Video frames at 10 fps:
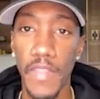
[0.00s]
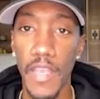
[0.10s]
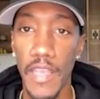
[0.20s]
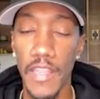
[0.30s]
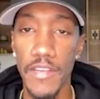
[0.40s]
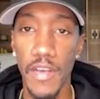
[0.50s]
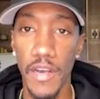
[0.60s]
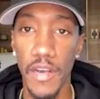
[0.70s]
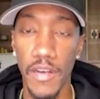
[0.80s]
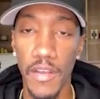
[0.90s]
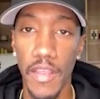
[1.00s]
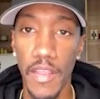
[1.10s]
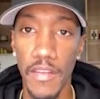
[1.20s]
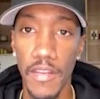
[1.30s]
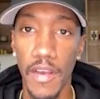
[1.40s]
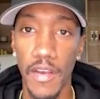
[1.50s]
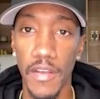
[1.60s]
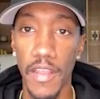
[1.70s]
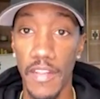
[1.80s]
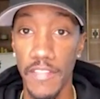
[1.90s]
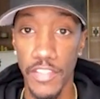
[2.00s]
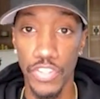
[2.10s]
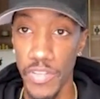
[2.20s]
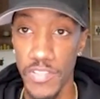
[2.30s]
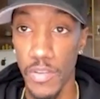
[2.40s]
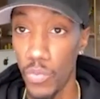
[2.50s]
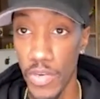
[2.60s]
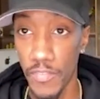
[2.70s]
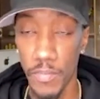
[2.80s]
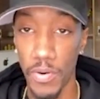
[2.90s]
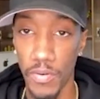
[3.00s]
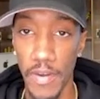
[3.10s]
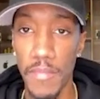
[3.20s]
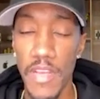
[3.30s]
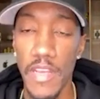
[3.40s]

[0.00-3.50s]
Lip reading: at their choice, at whatever program.